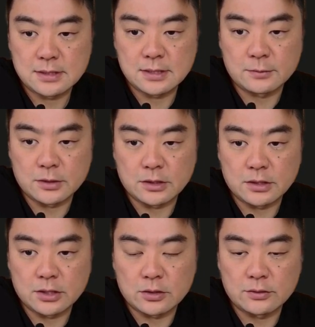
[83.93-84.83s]
and we're going to
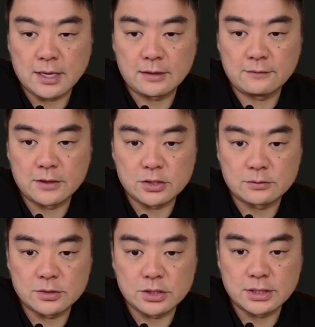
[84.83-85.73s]
go create a
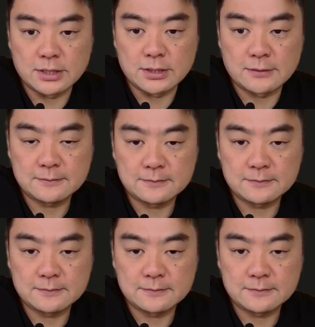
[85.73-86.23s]
virtual machine.